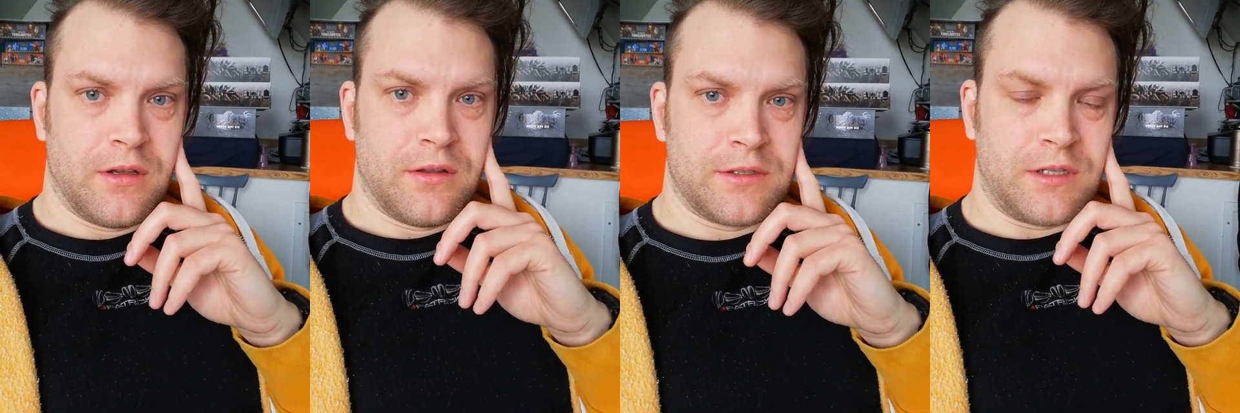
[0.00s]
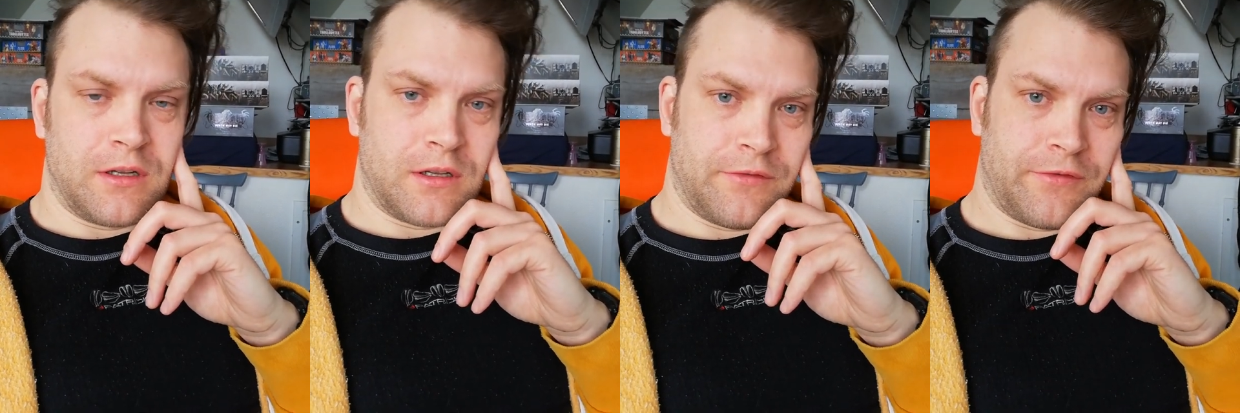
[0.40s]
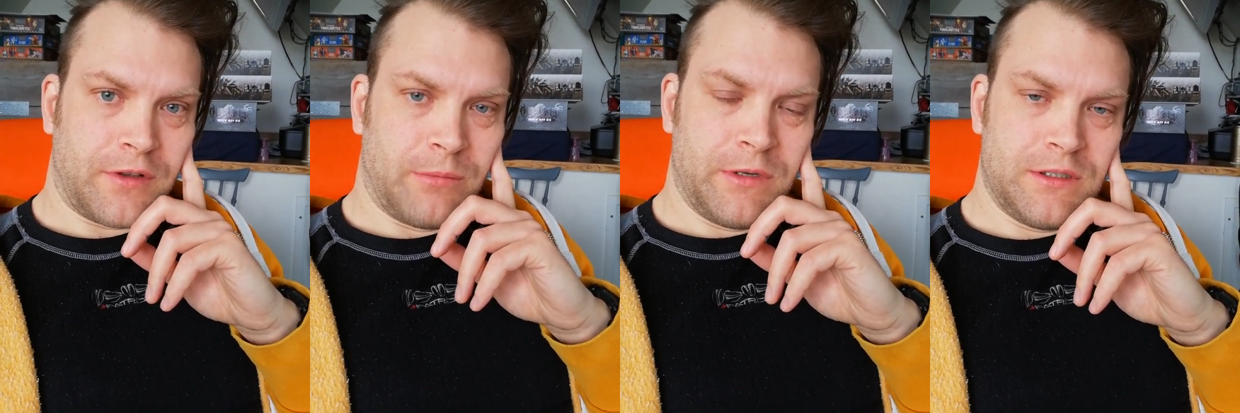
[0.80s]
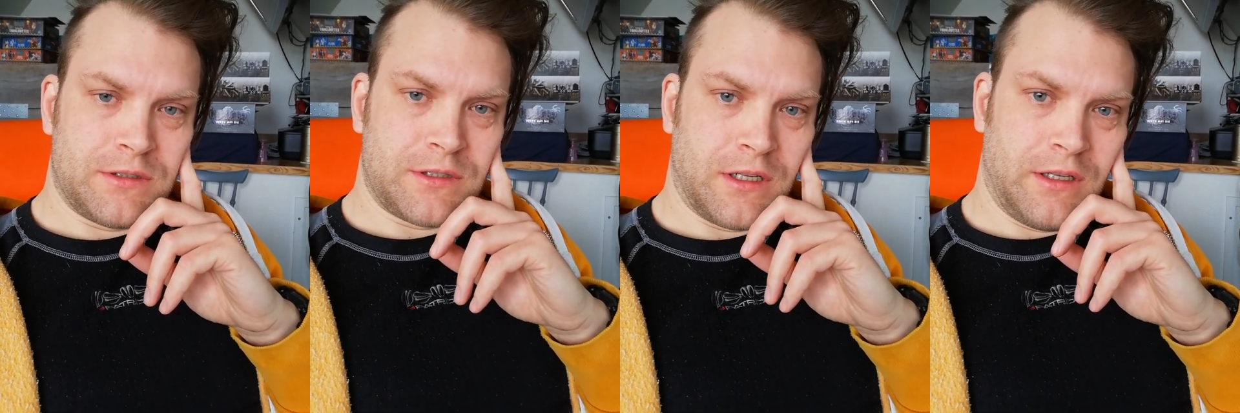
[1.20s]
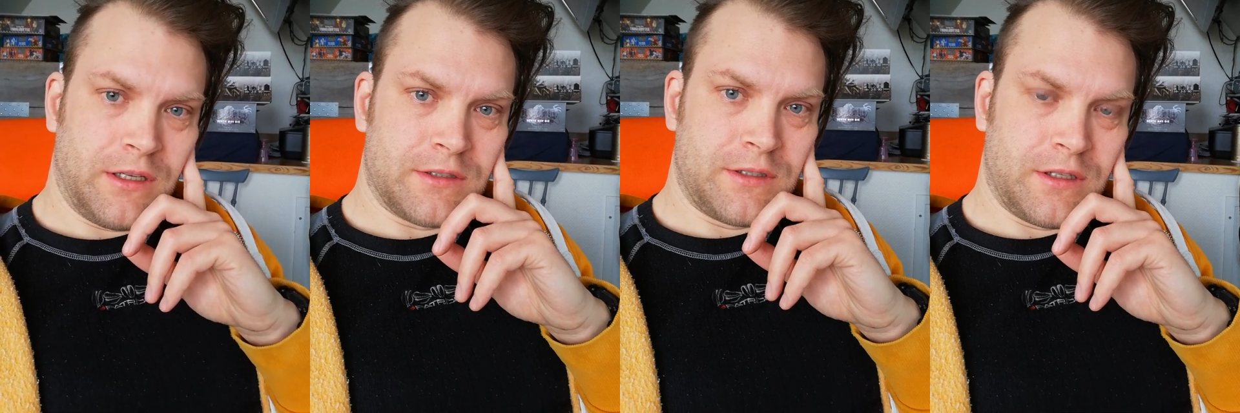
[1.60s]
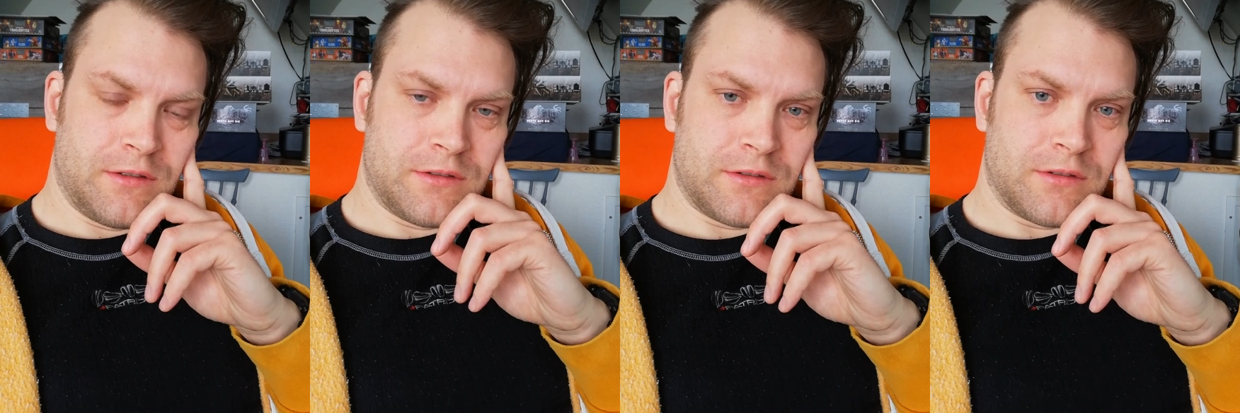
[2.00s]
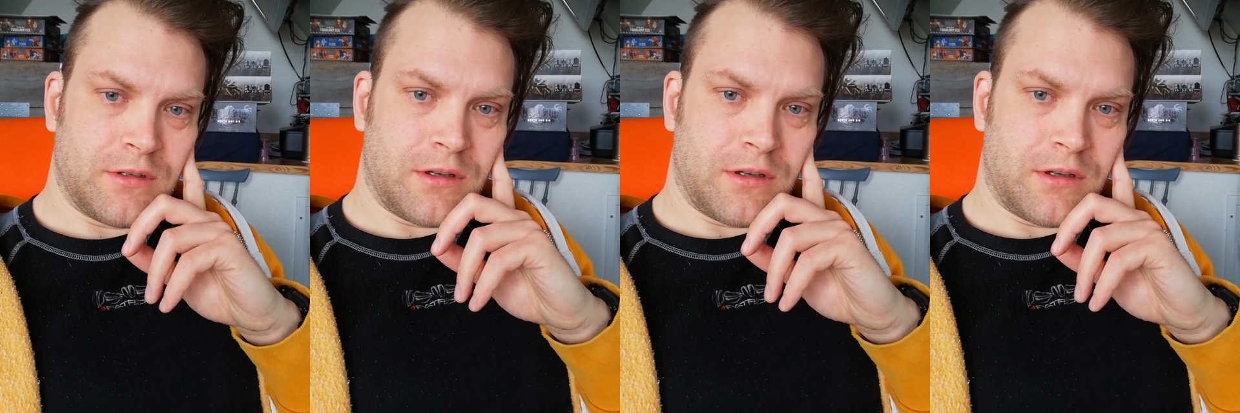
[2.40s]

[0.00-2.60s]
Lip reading: There's a lot of companies selling STLs,